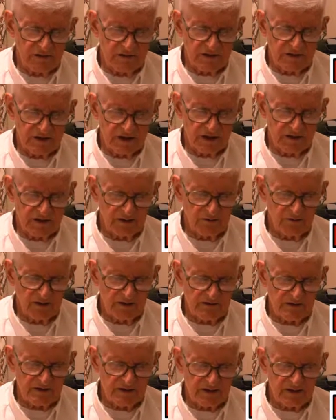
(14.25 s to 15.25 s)
Italian
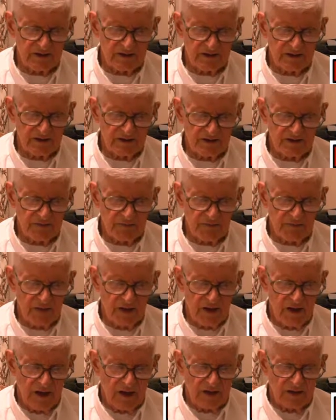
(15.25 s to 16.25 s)
way of saying it, I guess.
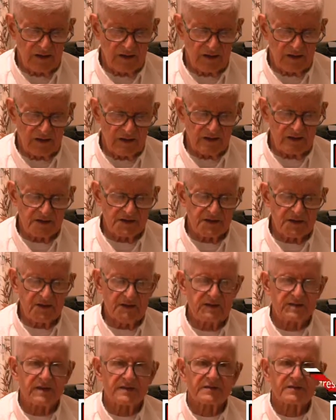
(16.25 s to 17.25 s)
That he
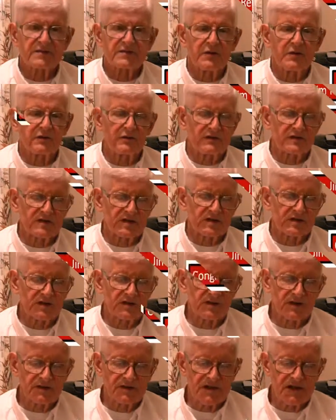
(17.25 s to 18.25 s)
says there are over
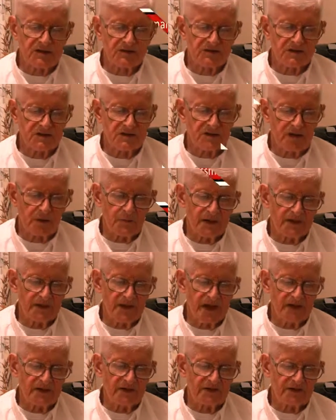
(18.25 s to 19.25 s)

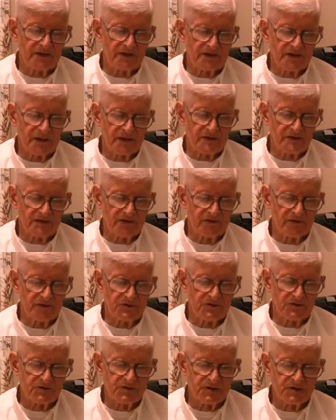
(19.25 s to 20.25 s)
900,000
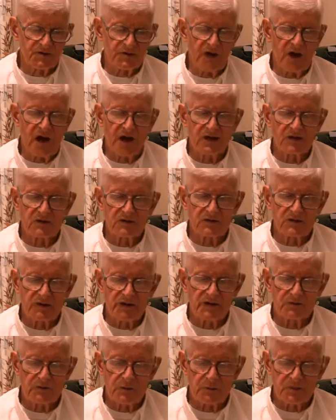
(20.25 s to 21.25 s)
veterans in Ohio.
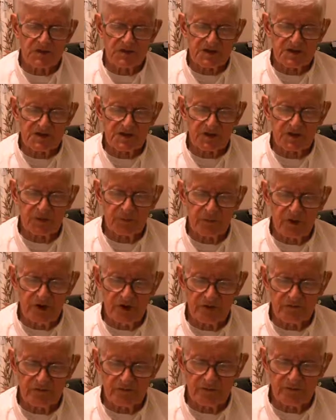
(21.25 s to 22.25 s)
He represents a good
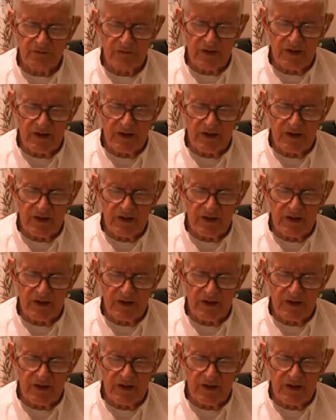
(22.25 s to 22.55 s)
part of them.